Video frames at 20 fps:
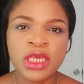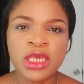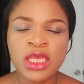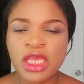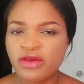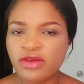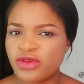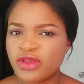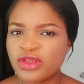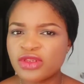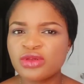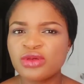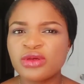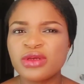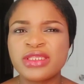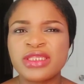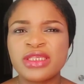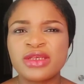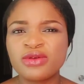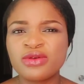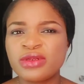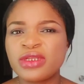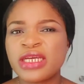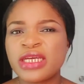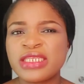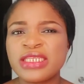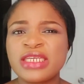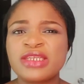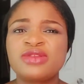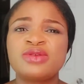Even so, it's a good
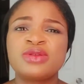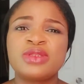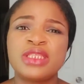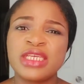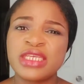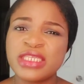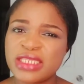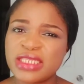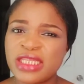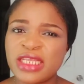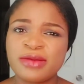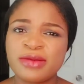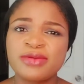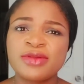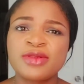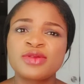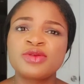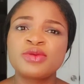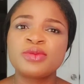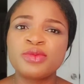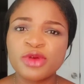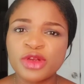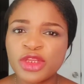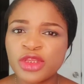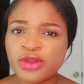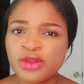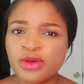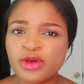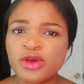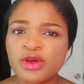idea to take steps
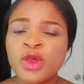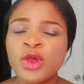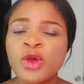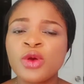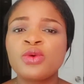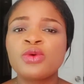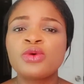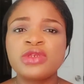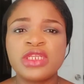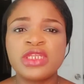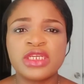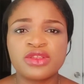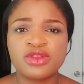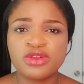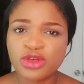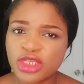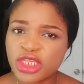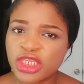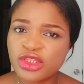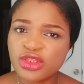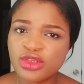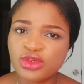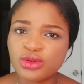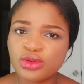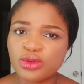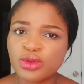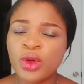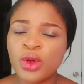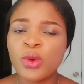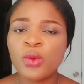monitor who they're talking to,
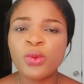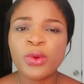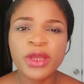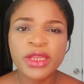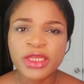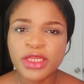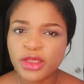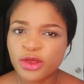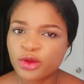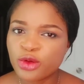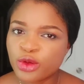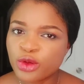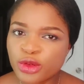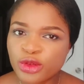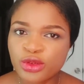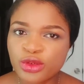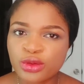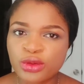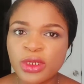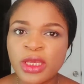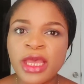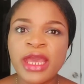where they go to,